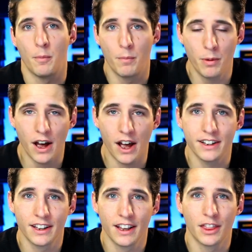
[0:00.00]

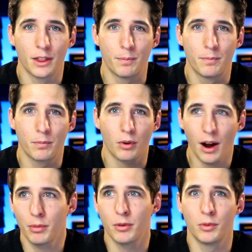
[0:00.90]
But the
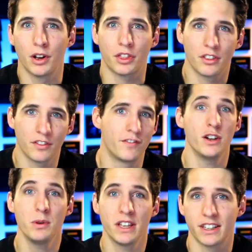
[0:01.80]
problem with
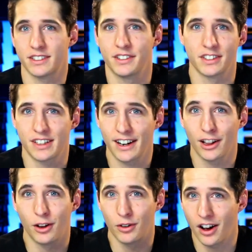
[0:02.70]
viewing this as a
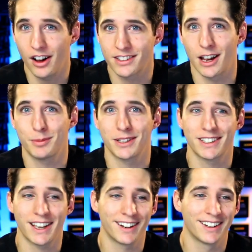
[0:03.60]
standalone concept is
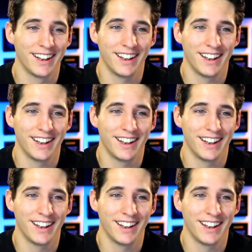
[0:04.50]
that